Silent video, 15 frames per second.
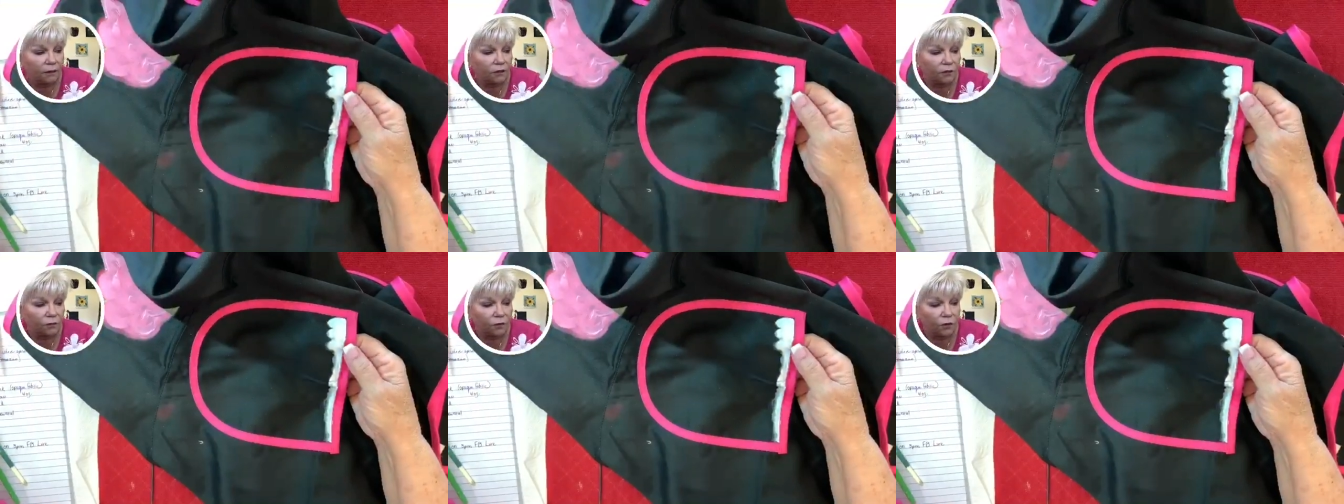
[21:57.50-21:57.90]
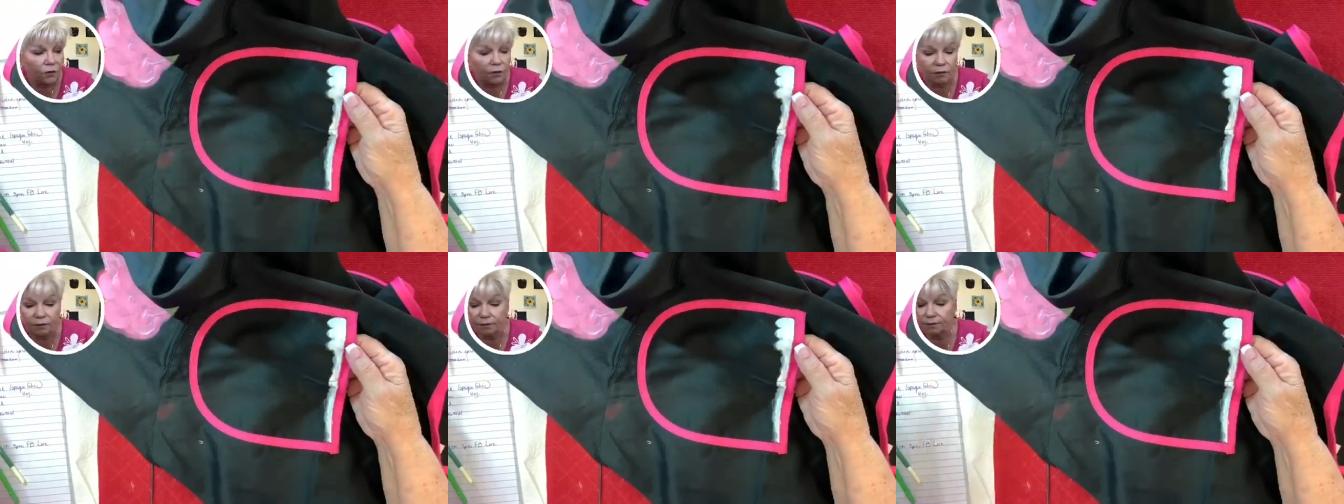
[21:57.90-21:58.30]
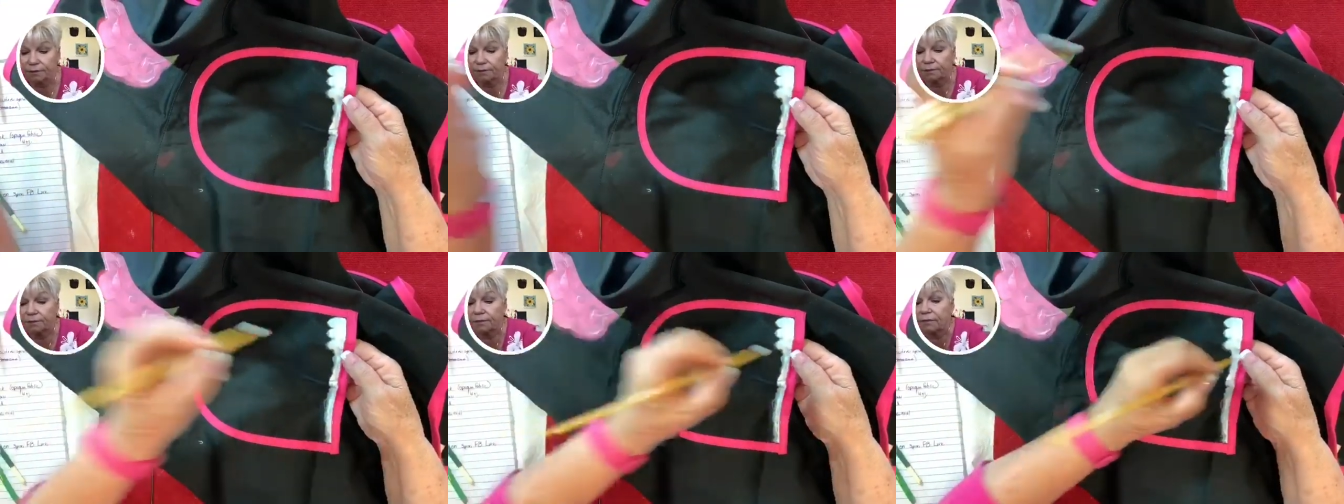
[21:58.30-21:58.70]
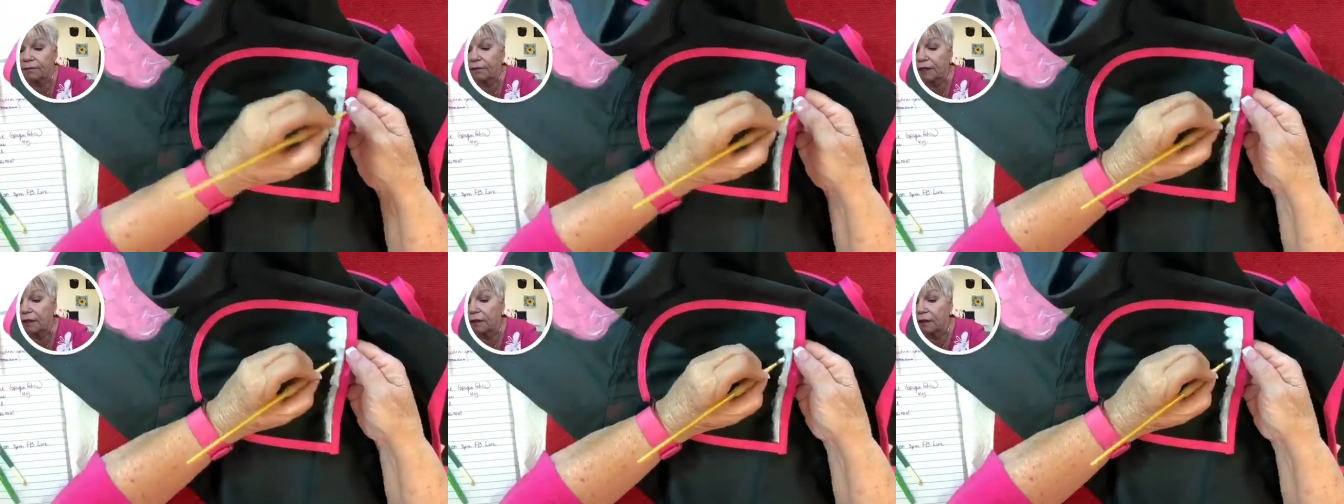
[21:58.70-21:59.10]
tomorrow.
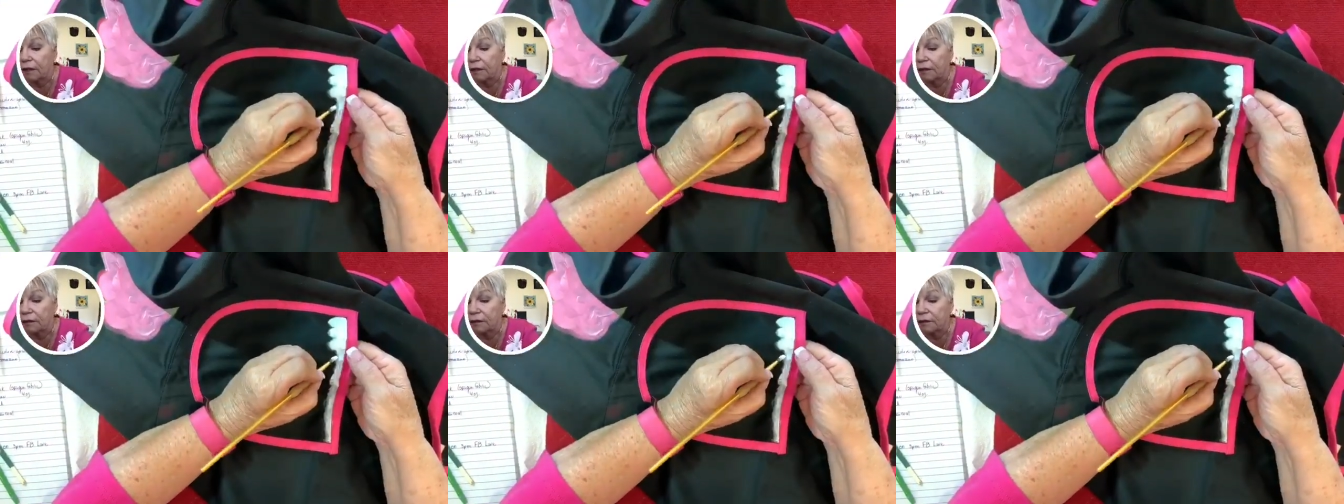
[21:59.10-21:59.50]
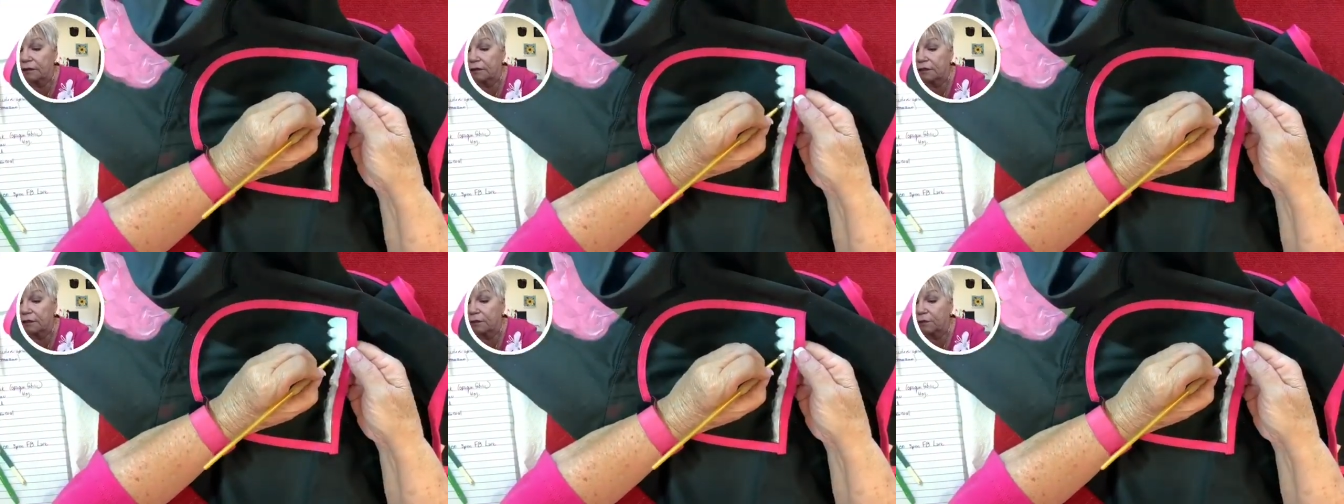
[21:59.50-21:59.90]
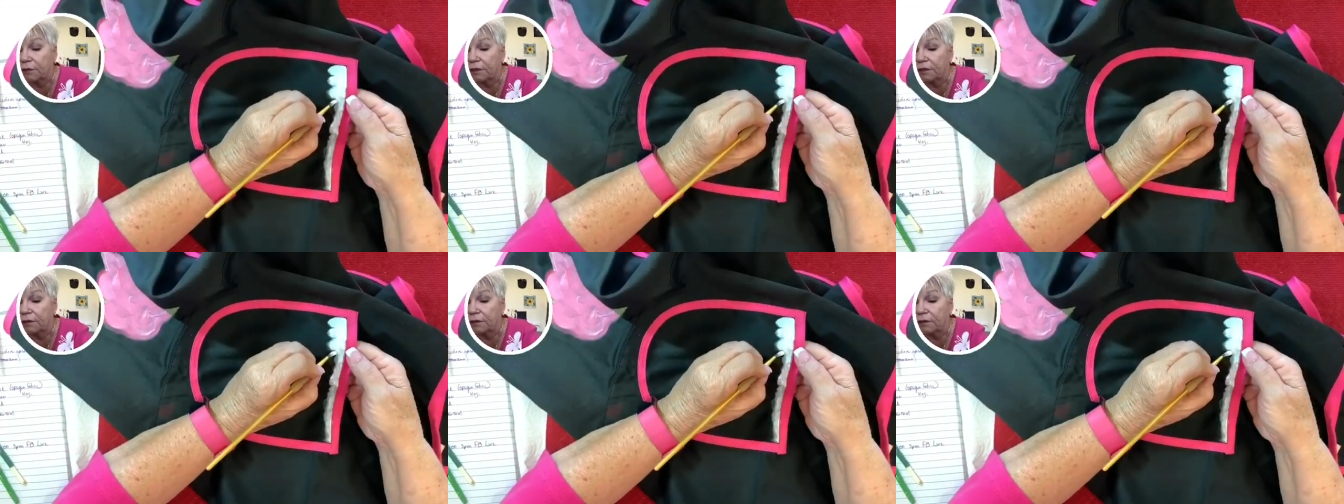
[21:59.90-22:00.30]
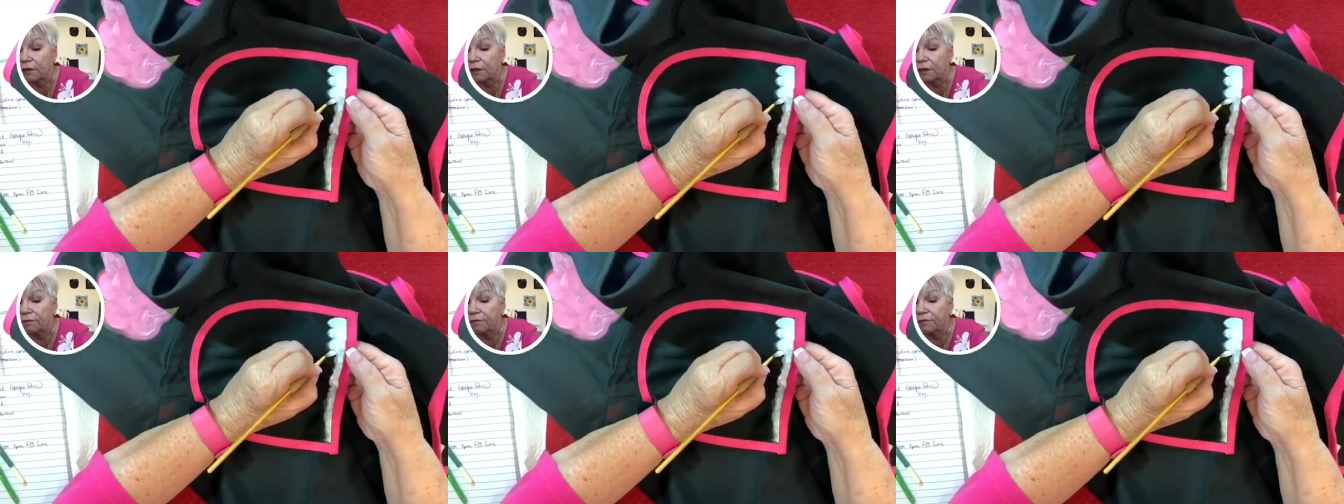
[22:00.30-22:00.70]
This has been
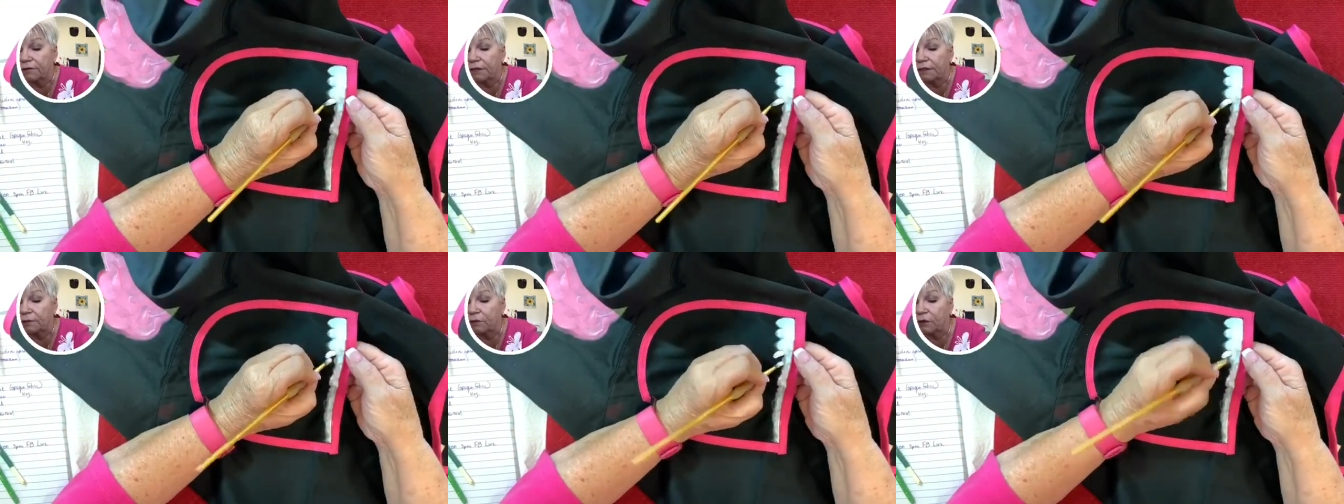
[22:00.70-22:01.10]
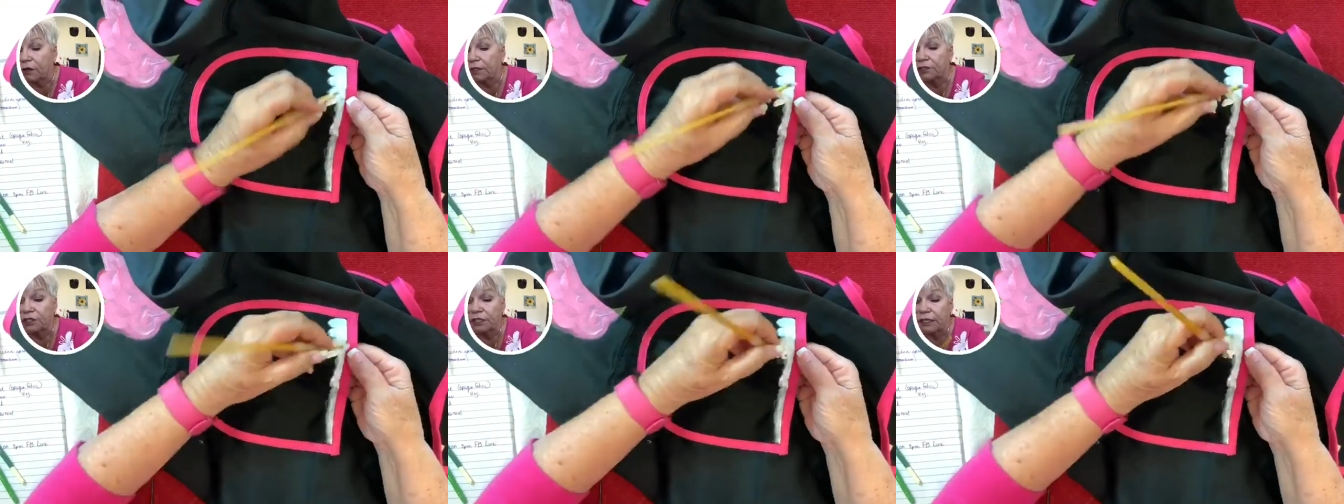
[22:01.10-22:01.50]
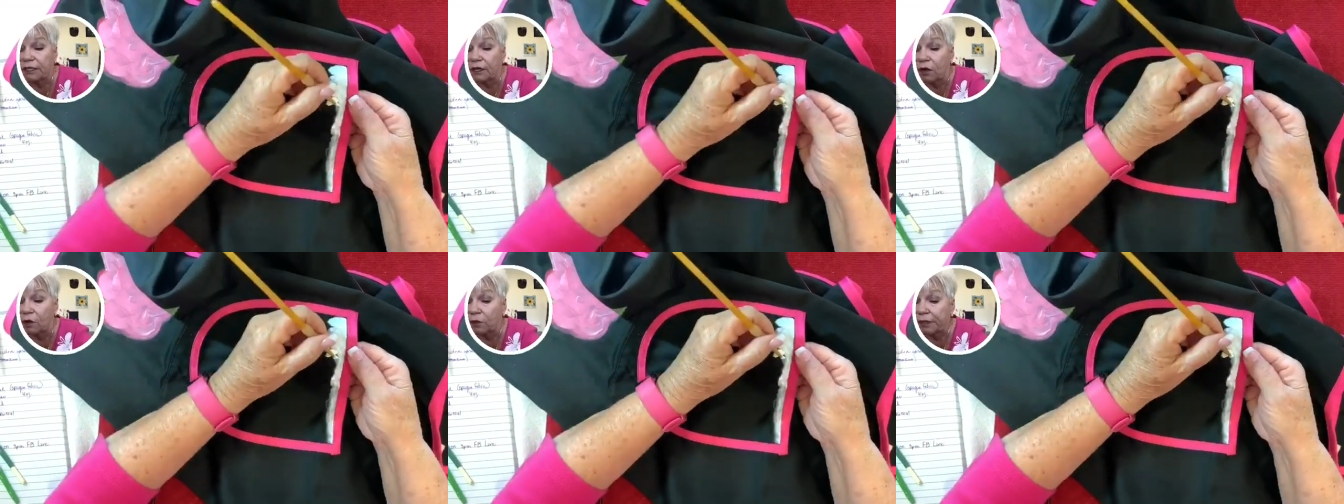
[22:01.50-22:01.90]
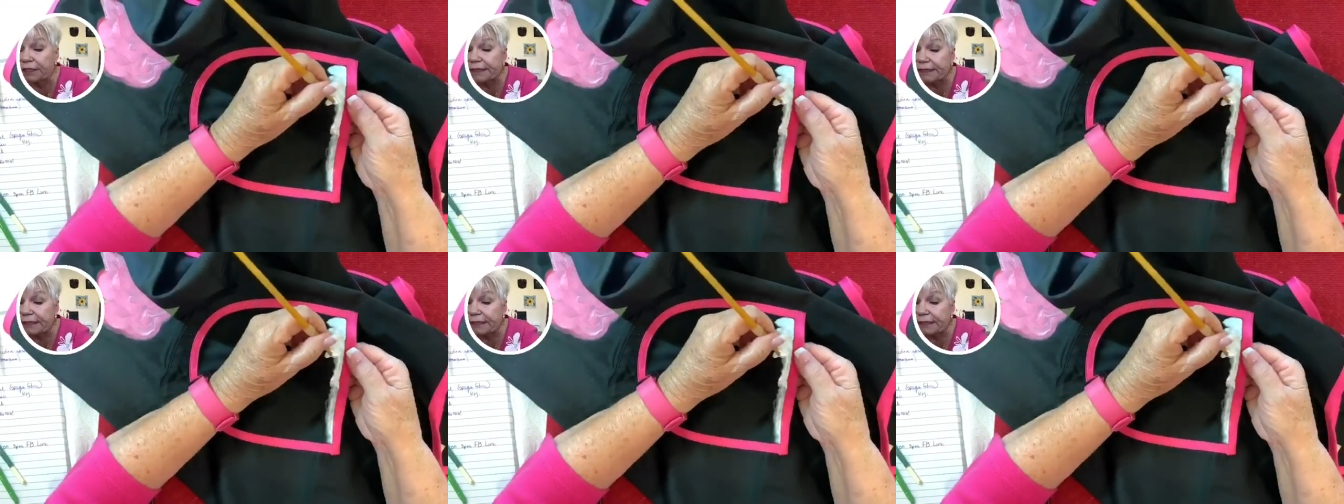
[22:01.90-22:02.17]
a fun project. It always